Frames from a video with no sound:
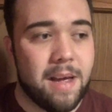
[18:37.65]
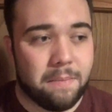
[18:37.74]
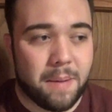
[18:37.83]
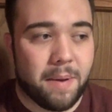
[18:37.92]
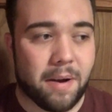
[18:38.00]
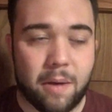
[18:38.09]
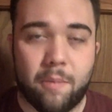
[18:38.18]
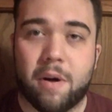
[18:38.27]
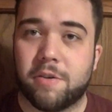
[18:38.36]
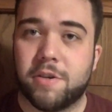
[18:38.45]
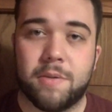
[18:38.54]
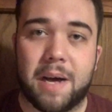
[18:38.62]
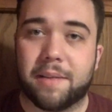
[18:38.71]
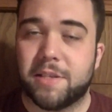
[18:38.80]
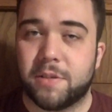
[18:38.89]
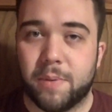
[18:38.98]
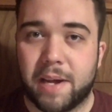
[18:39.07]
maybe I'll get 1 or 2 out
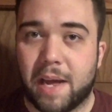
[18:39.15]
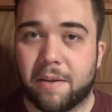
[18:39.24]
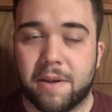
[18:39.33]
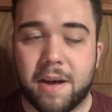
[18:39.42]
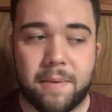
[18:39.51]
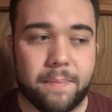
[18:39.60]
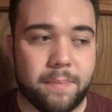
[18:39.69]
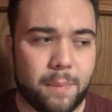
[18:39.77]
this week. I don't know.